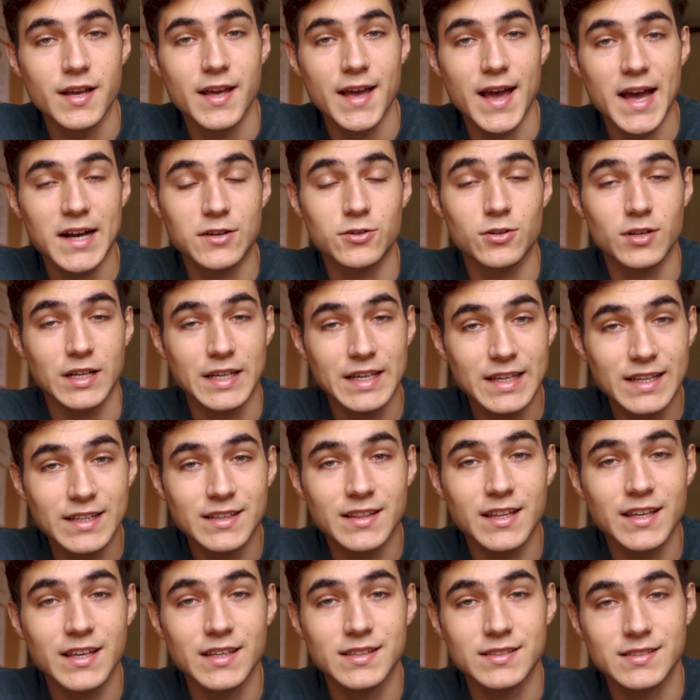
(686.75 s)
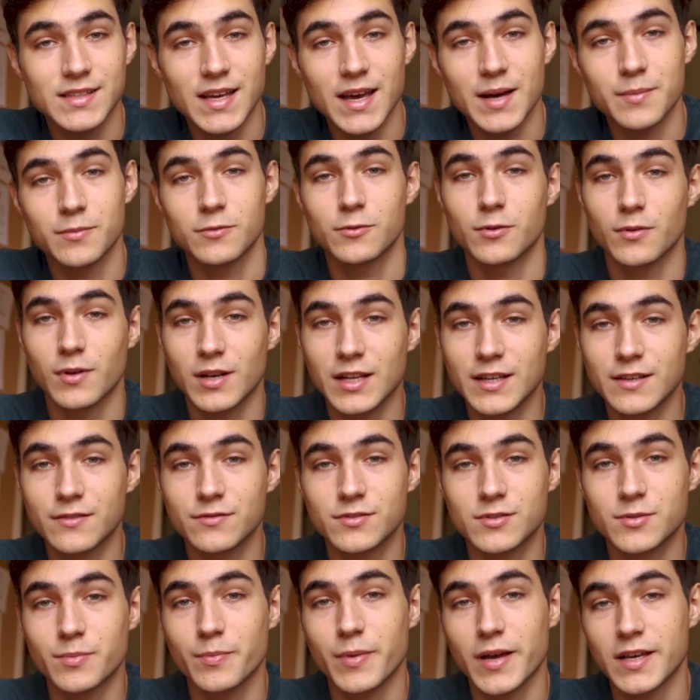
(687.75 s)
actually in the exam to leave
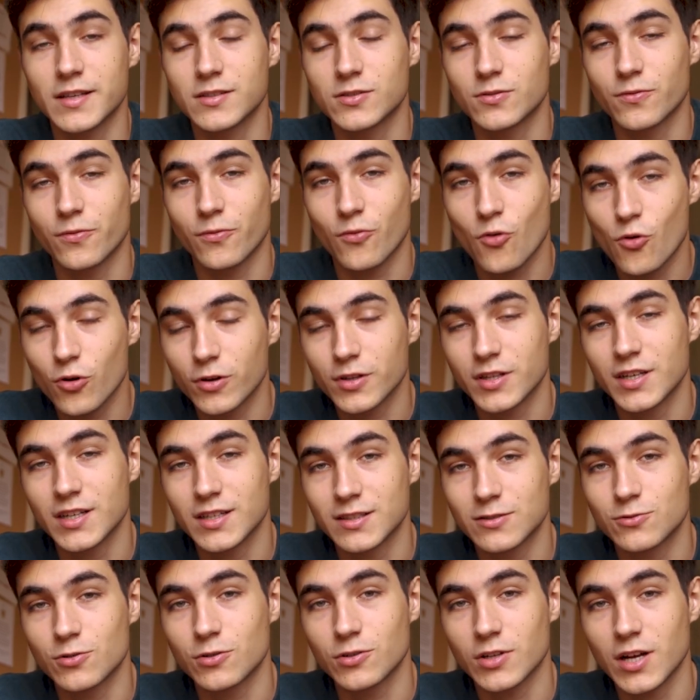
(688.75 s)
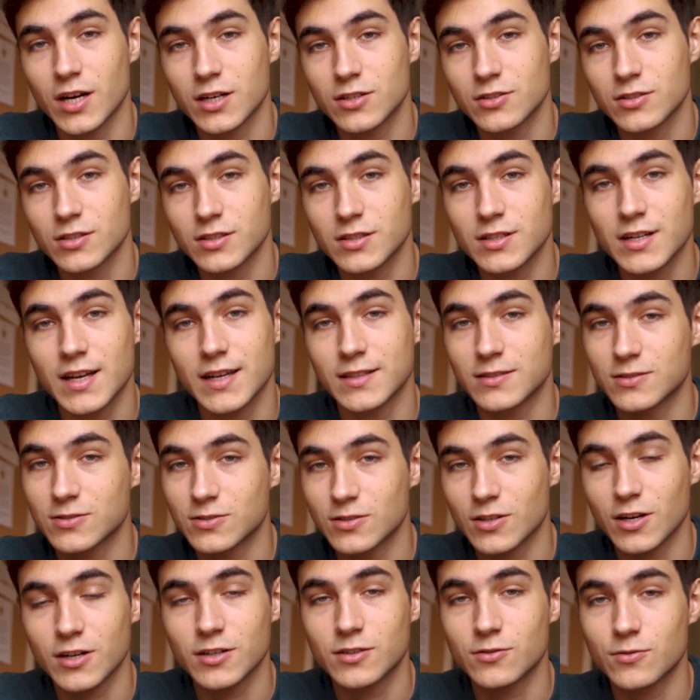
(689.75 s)
space for the introduction and
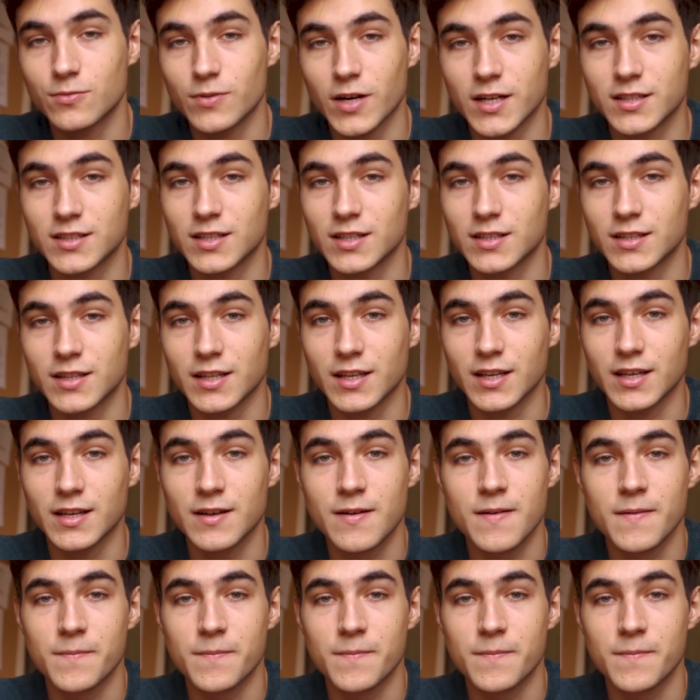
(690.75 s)
start writing the